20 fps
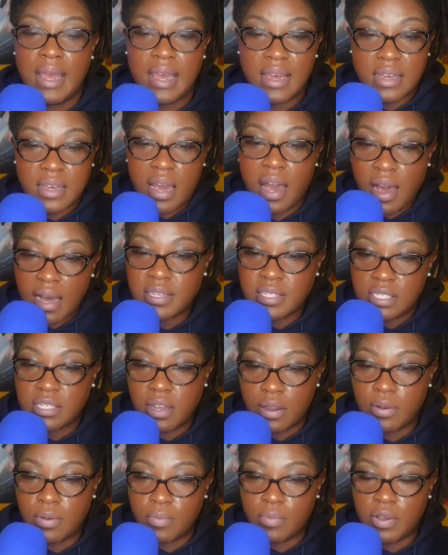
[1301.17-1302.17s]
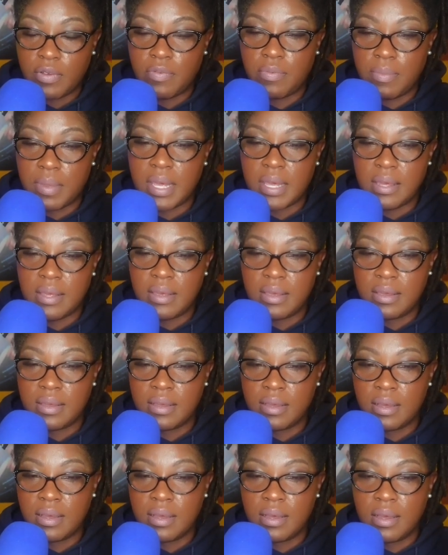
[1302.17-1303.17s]
in concert with me
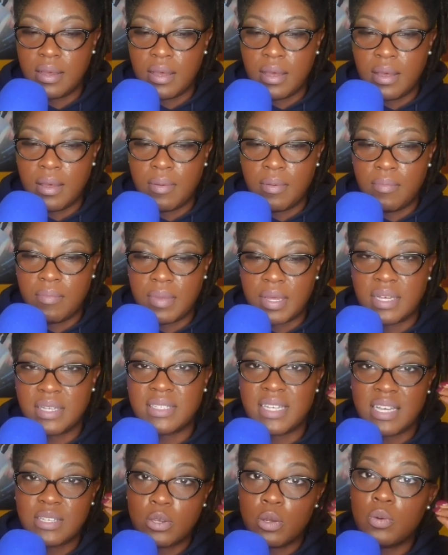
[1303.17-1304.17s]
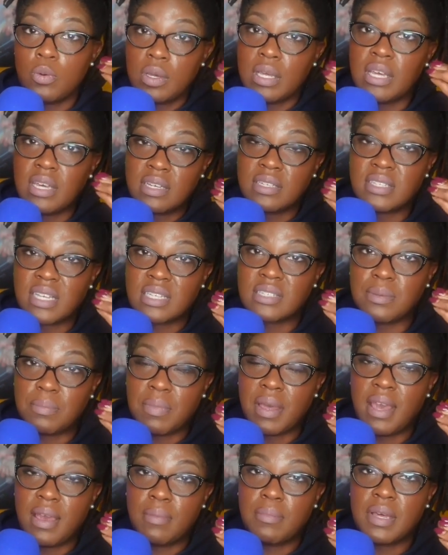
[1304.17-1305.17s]
because that's who he is as a
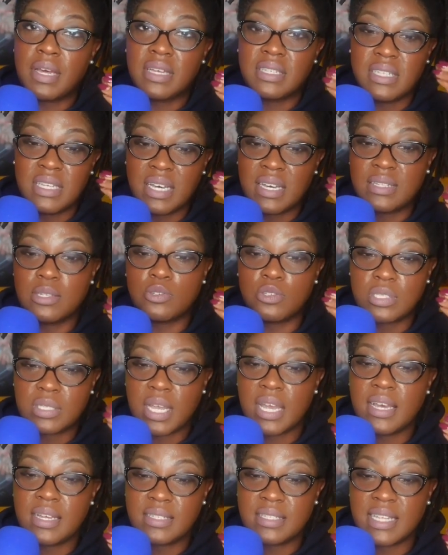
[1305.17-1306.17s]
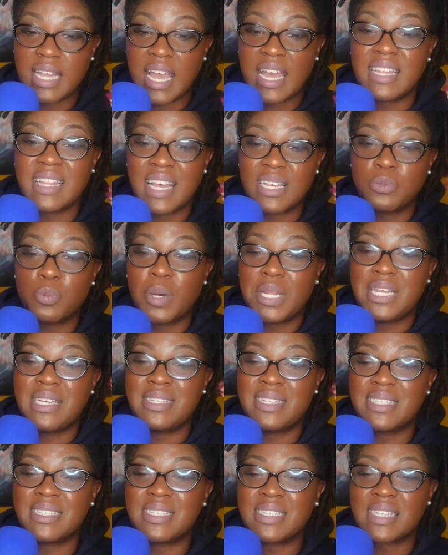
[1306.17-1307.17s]
man because he understands that and that's what
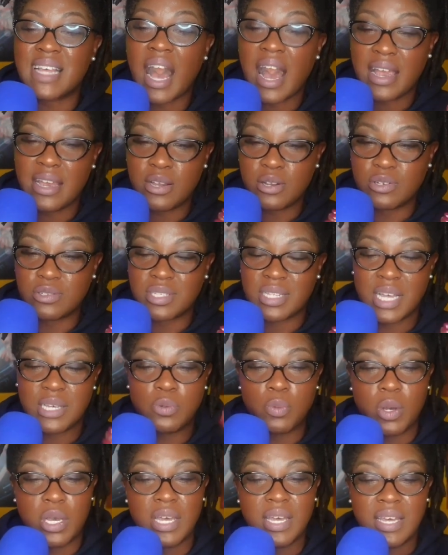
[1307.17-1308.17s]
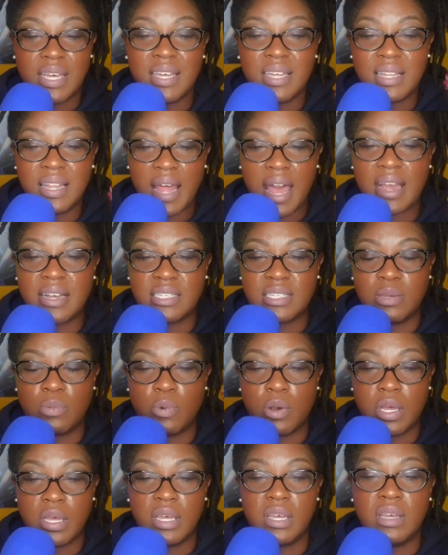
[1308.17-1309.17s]
he desires that's what he likes
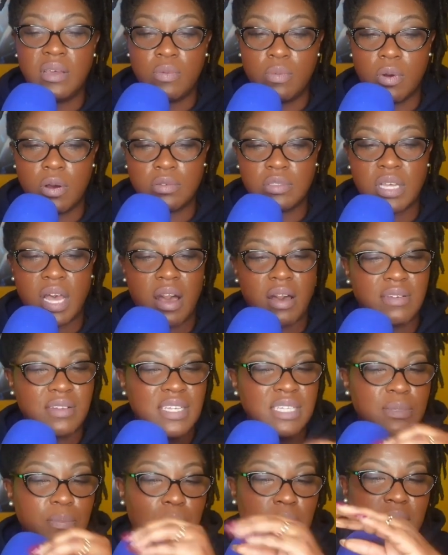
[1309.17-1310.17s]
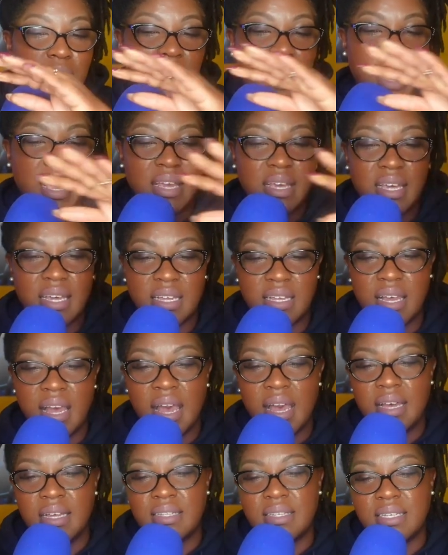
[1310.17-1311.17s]
and what he wants all this blanket
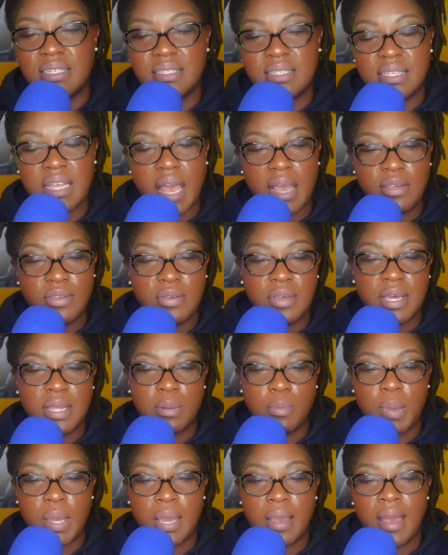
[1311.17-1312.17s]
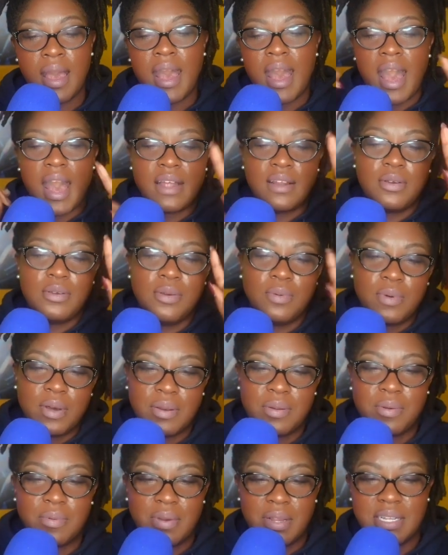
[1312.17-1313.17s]
this is how you get a man i know you're
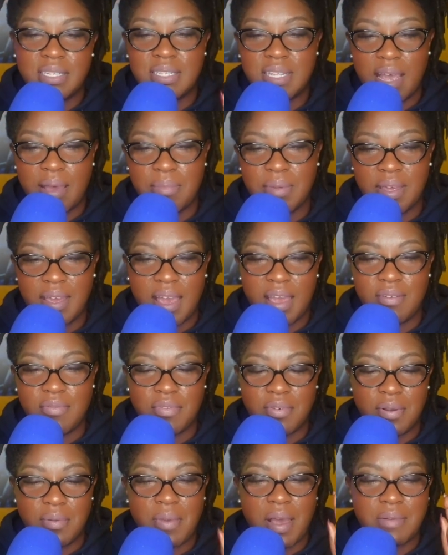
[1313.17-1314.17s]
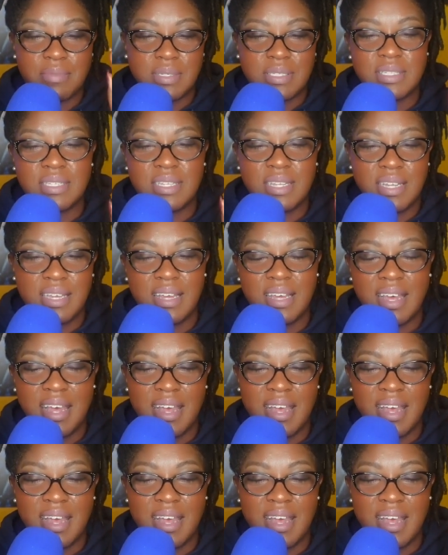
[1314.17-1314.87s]
wondering where this topic came from i was